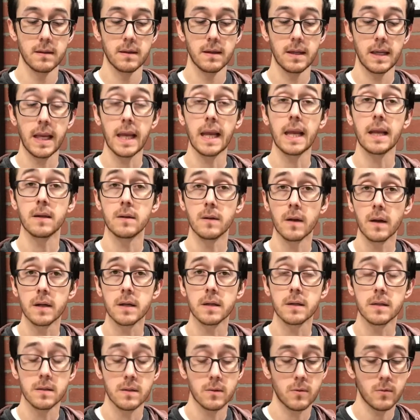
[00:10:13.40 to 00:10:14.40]
Hank nodded
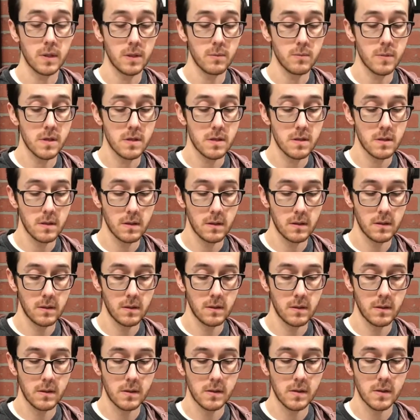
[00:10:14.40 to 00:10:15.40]
in agreement.
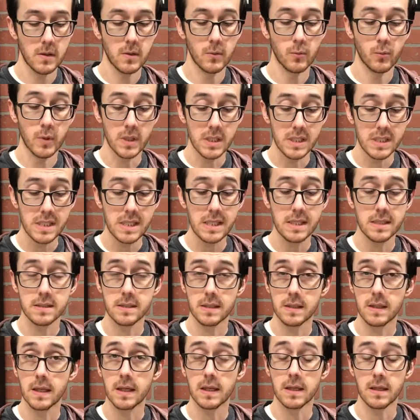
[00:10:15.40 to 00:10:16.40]
"We need to
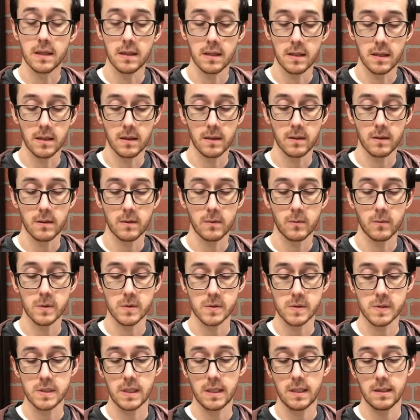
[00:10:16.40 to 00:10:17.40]
get in there," Will
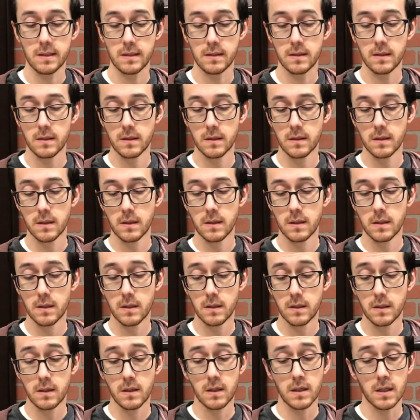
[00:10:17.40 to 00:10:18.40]
stated.
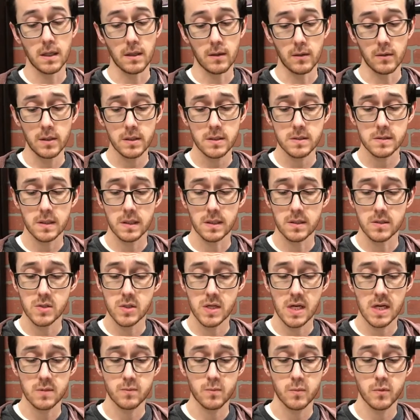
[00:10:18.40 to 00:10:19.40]
"It looks like
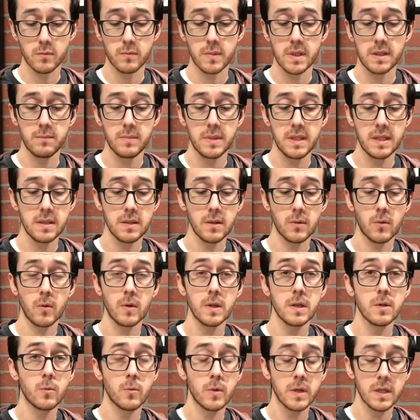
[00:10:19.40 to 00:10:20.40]
Jasper may be the only
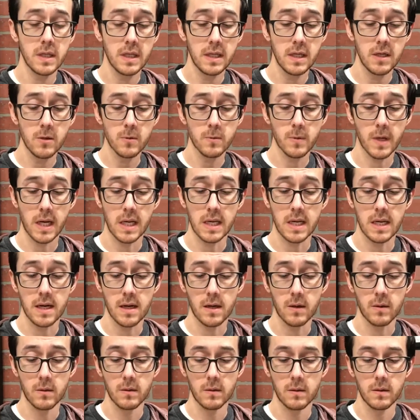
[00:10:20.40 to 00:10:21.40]
one here right now,
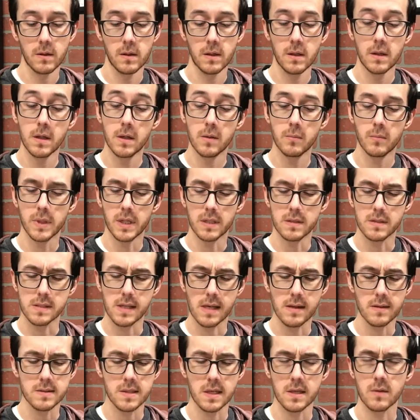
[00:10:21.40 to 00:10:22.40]
but it
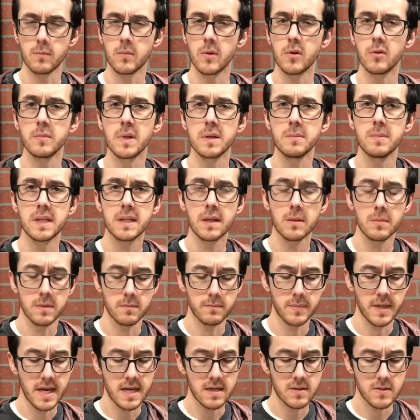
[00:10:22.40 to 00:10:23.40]
sounds like Mo may be coming
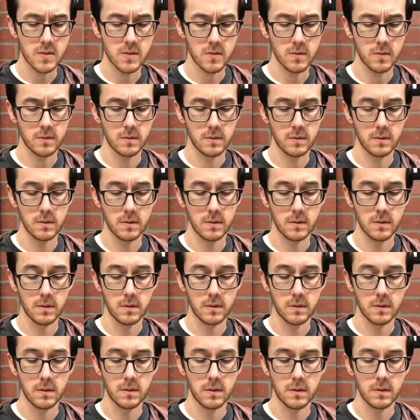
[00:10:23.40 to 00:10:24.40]
back soon."
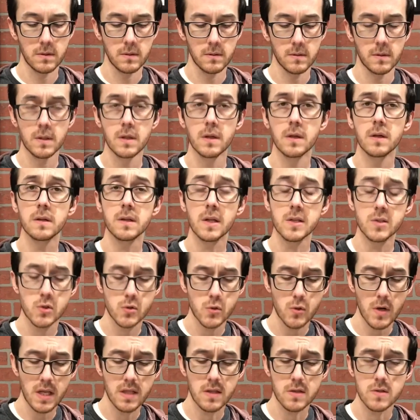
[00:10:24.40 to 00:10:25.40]
"Let's
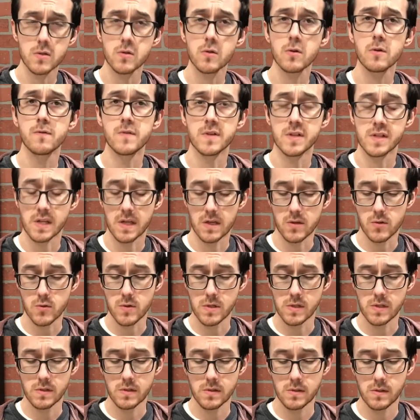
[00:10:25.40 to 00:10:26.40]
try the service
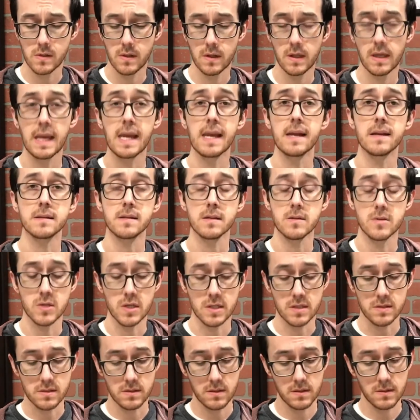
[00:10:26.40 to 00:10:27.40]
entrance," Hank
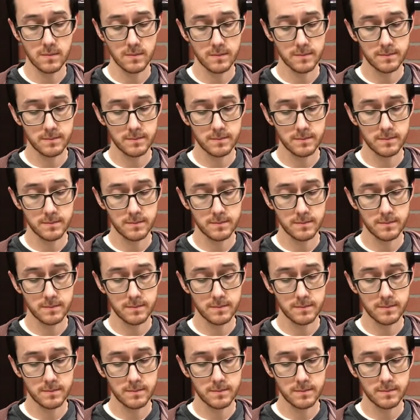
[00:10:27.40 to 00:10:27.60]
suggested.